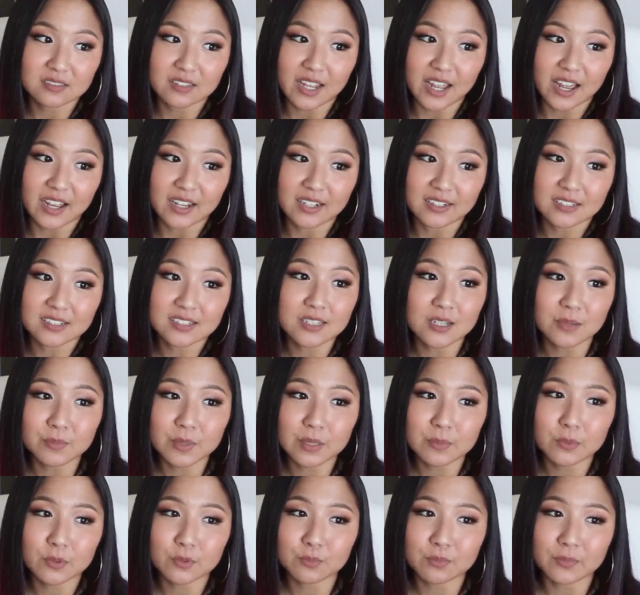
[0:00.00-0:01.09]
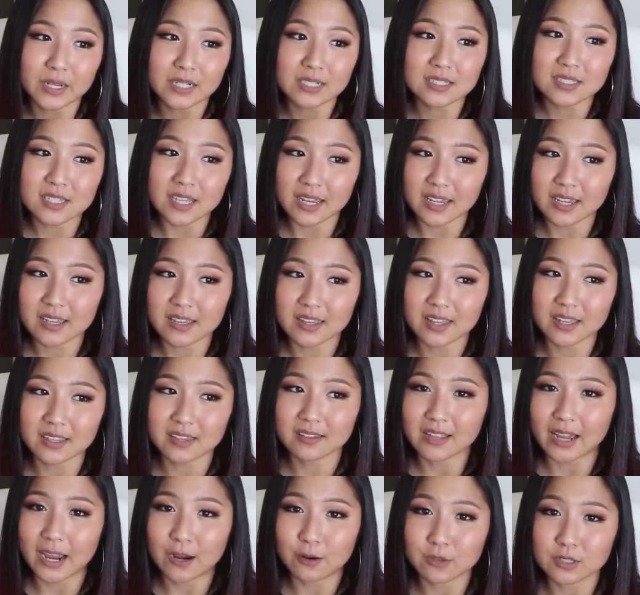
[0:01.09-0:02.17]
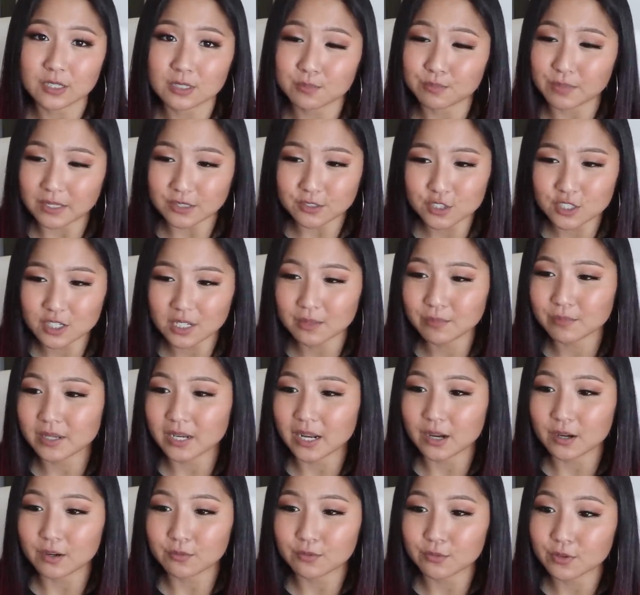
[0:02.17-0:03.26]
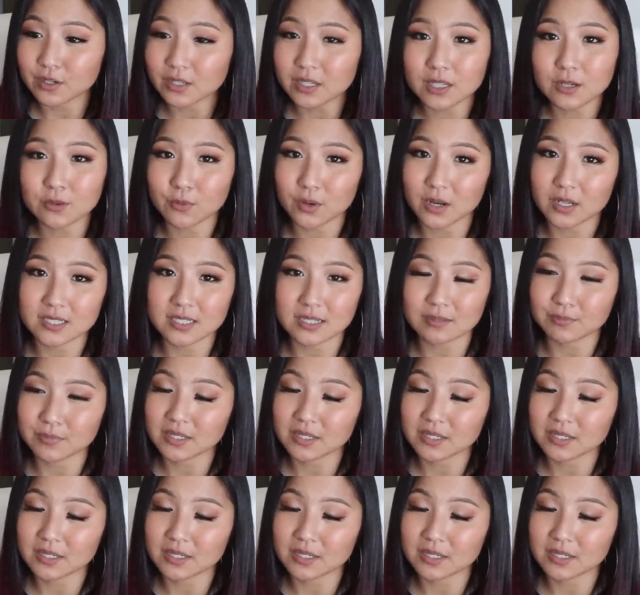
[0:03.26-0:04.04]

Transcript: And some people might say that I was binging, but I really wasn't,